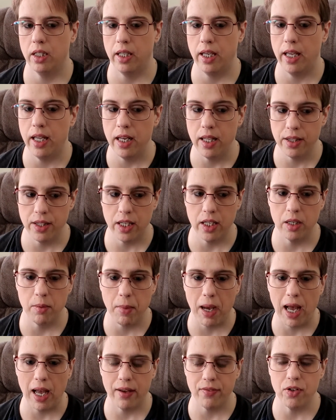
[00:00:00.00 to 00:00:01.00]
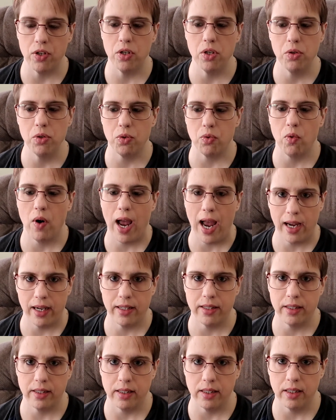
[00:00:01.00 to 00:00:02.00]
anything you buy, if you use
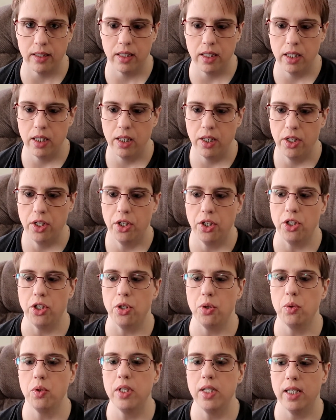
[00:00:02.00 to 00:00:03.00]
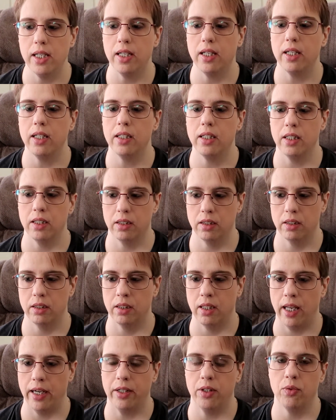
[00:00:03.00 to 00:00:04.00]
Rakuten, you get
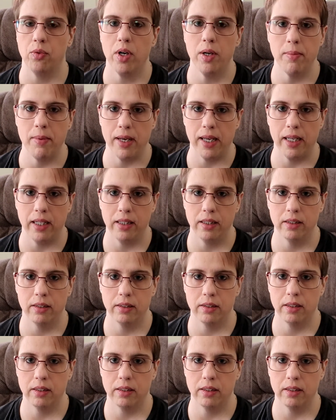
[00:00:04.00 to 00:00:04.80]
like a rebate.